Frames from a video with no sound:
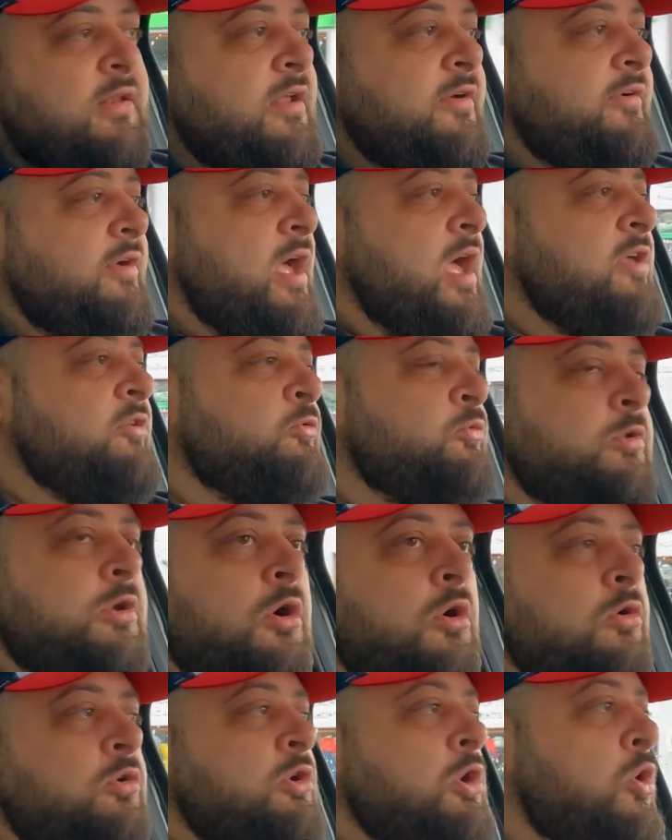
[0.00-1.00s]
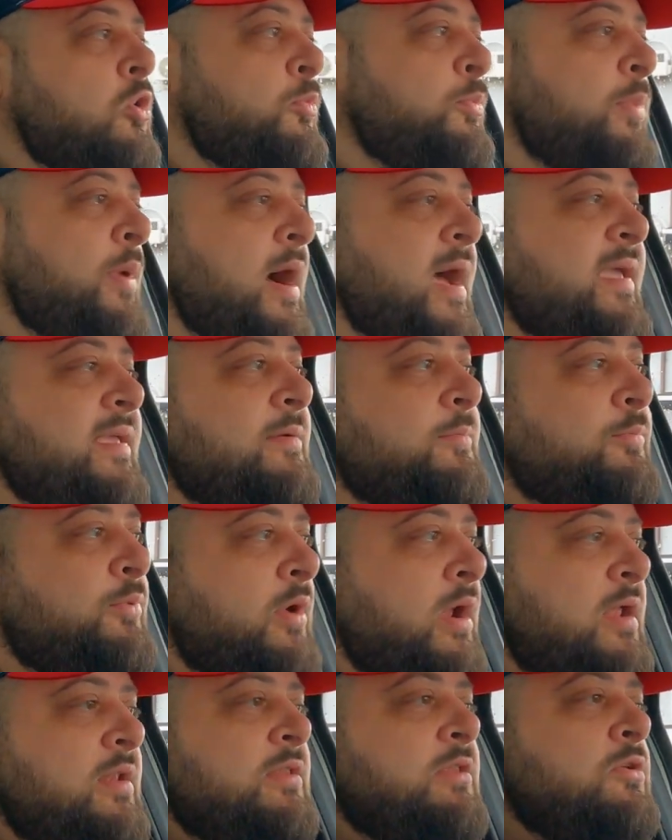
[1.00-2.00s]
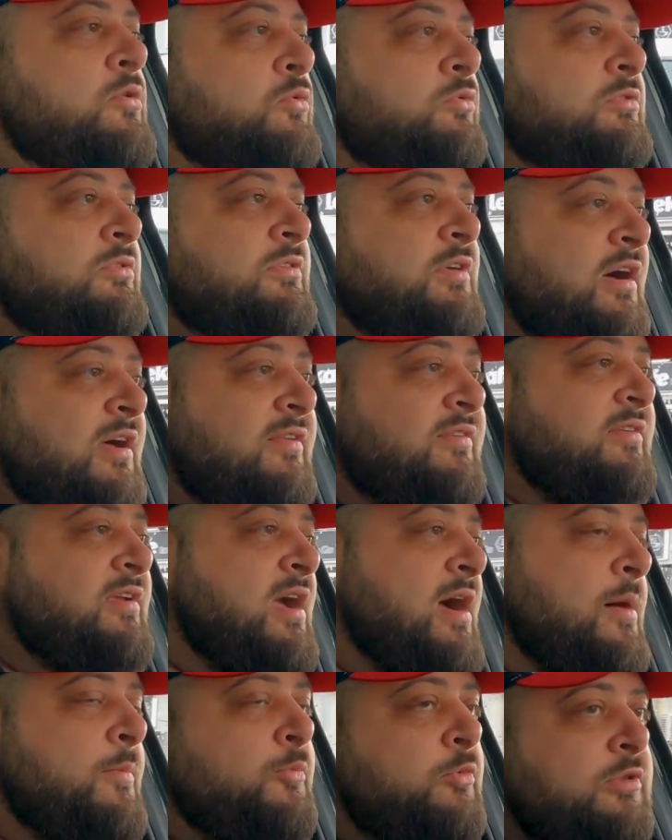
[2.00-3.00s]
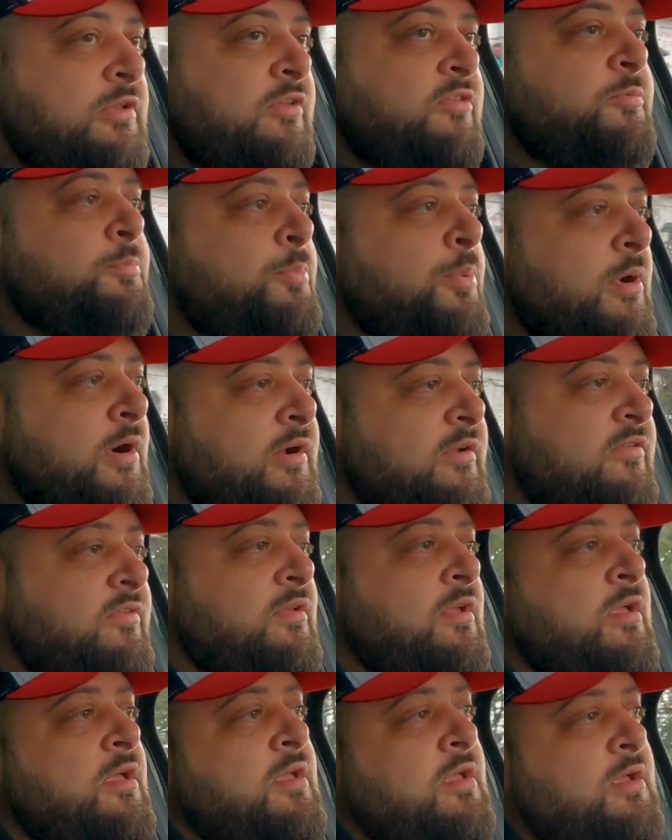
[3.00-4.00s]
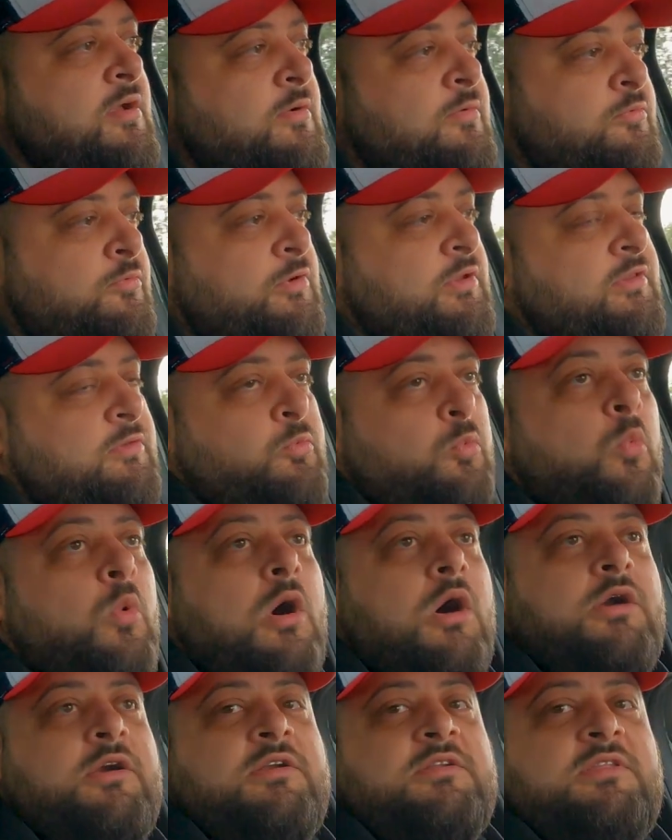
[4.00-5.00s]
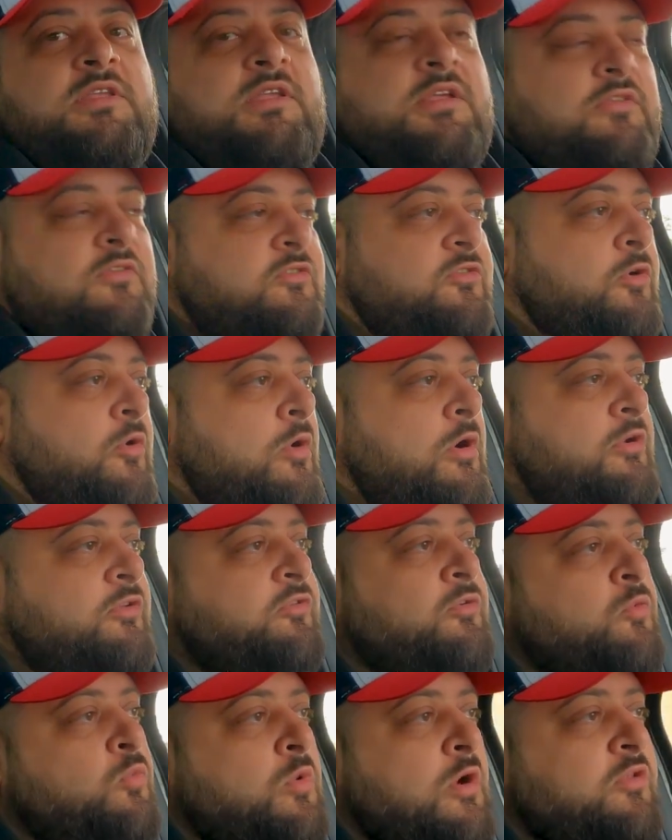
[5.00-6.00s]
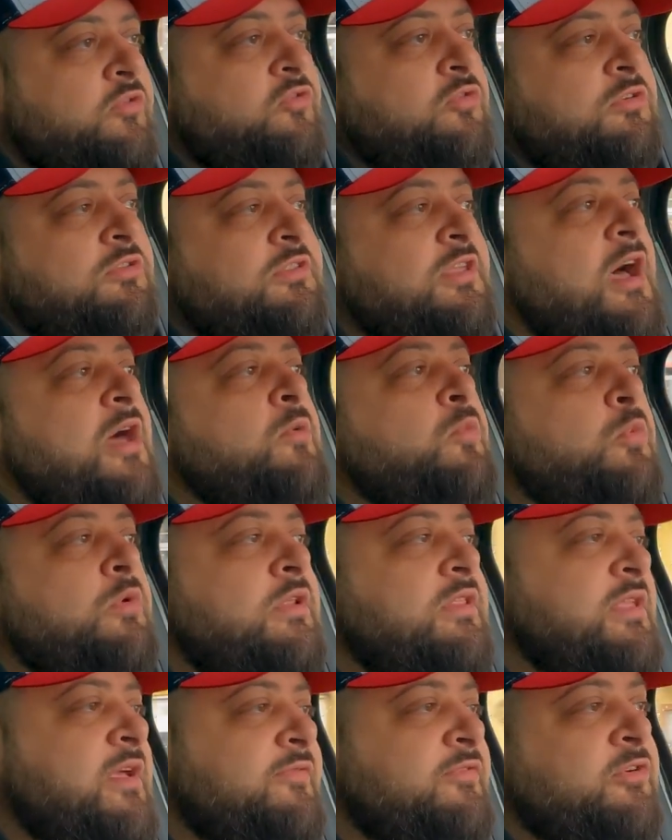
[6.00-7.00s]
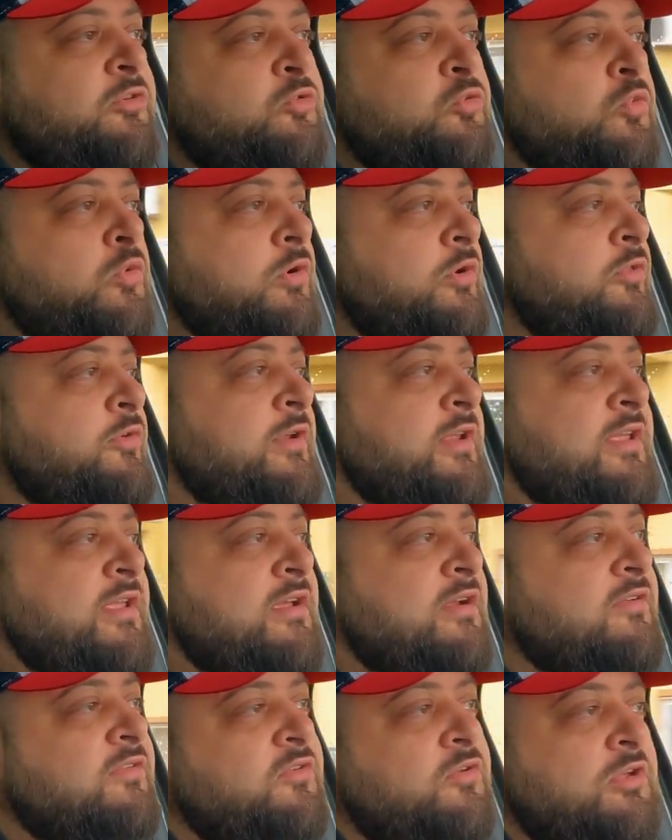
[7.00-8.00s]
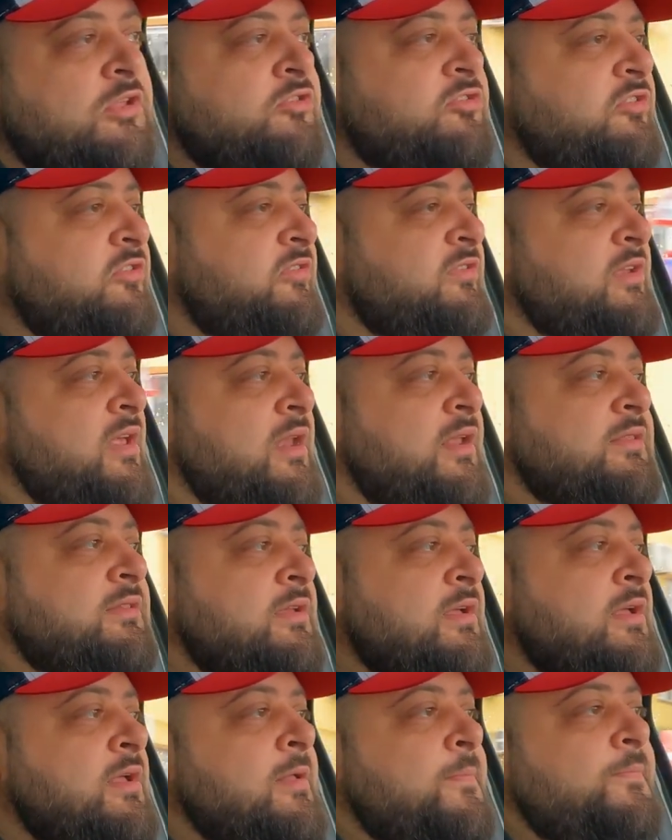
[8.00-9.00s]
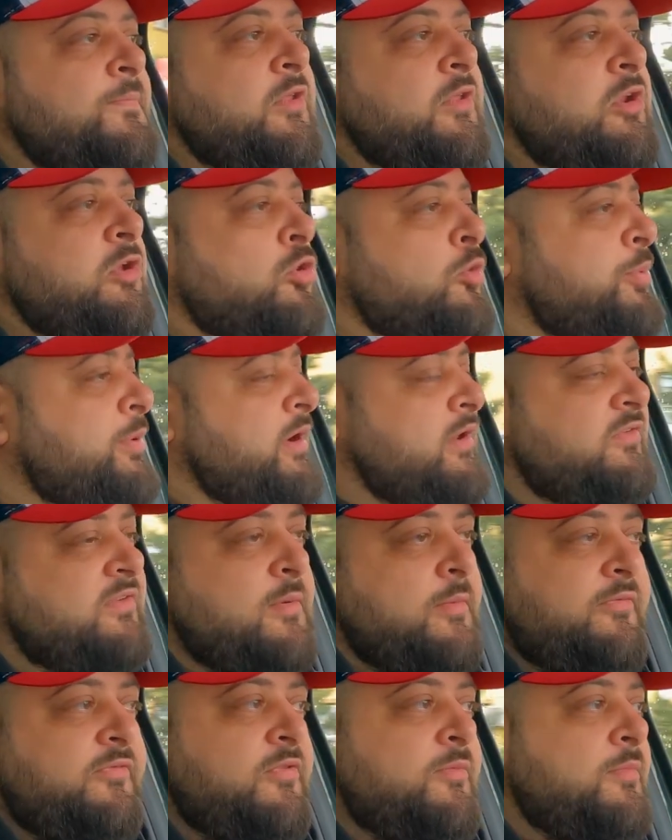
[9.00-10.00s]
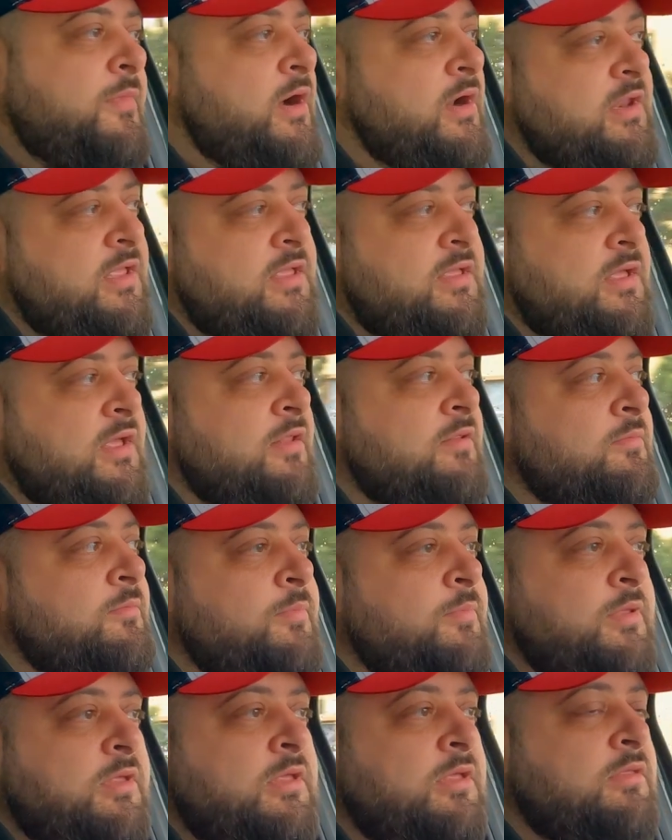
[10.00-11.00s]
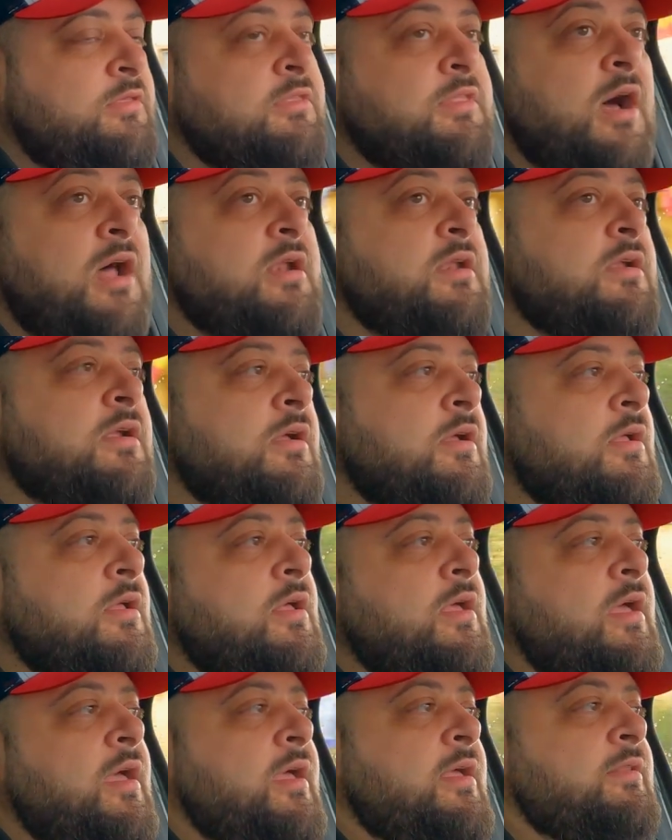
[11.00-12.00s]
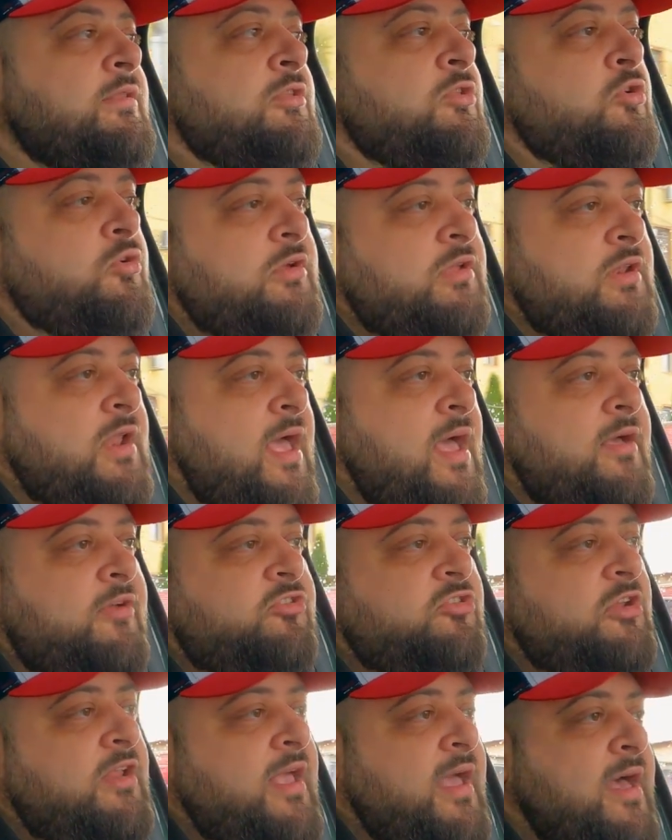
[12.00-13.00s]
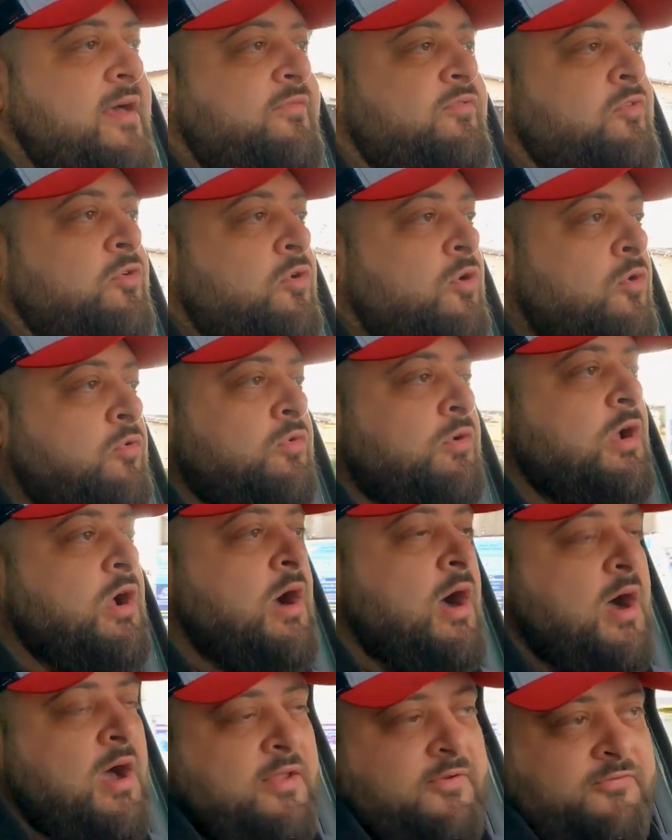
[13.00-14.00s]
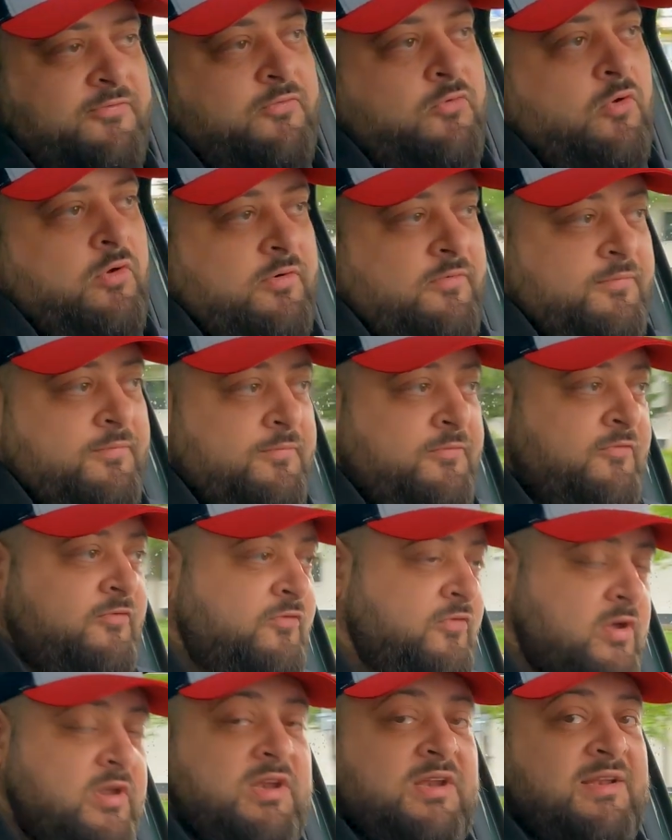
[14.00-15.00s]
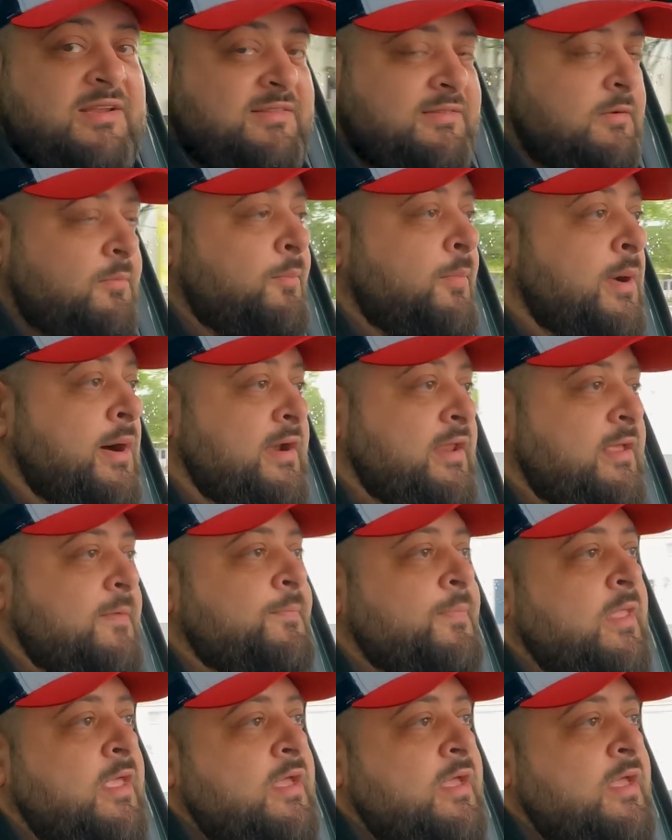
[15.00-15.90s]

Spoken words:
And as we all know, buying brand new does come with its perks, with warranty and so on. So once you're done with it after 2 or 3 years, you can just sell it, recuperate some of the money, and be done. And you can actually have your own car for very little money.